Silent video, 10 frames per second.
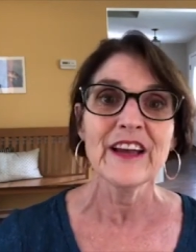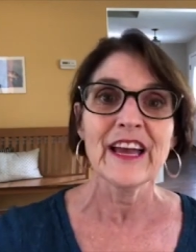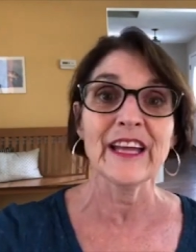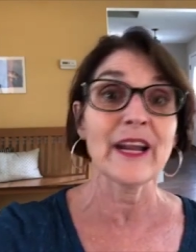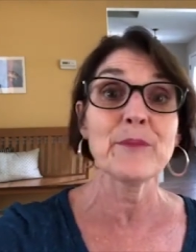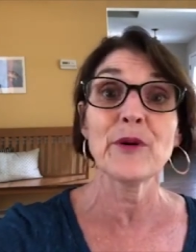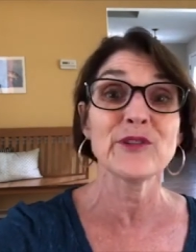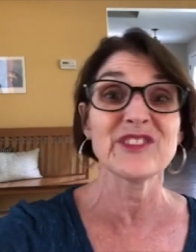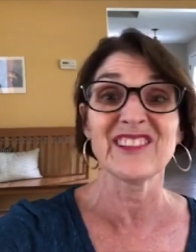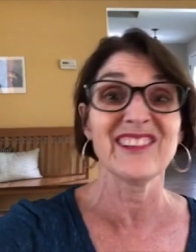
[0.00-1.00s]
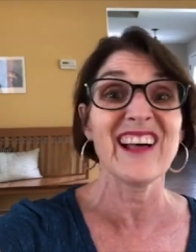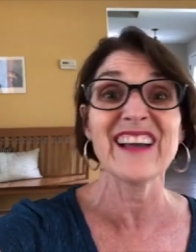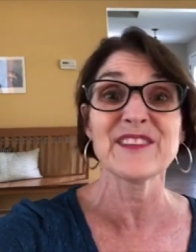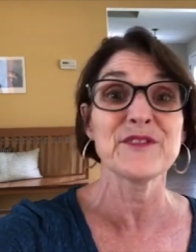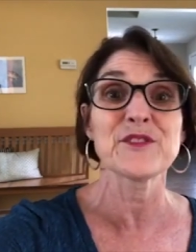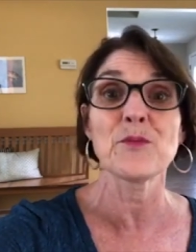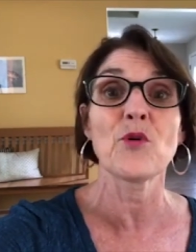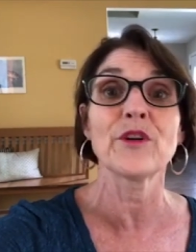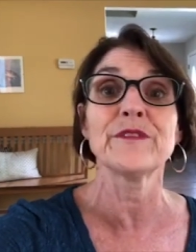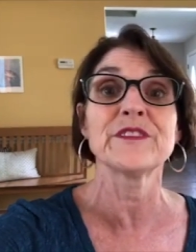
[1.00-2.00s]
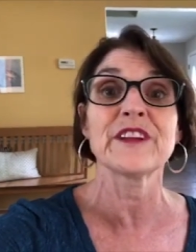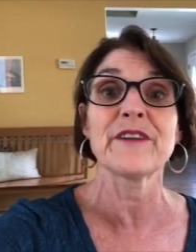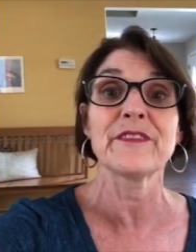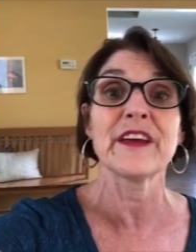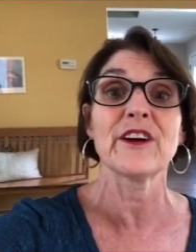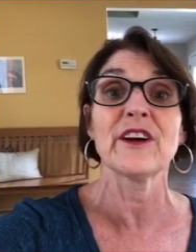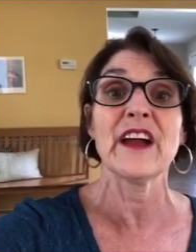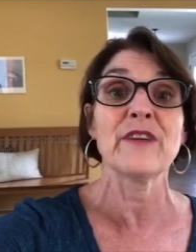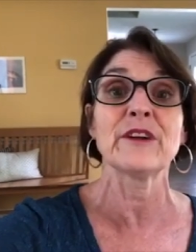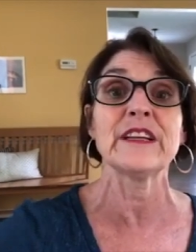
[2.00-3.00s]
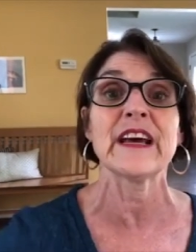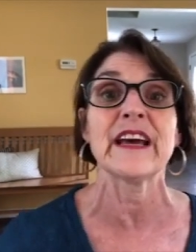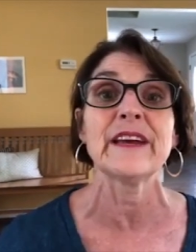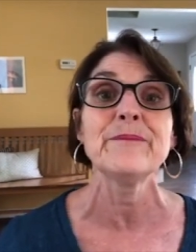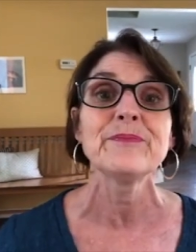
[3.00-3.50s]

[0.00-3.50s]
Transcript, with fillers: and I post lots of supportive stuff there every day.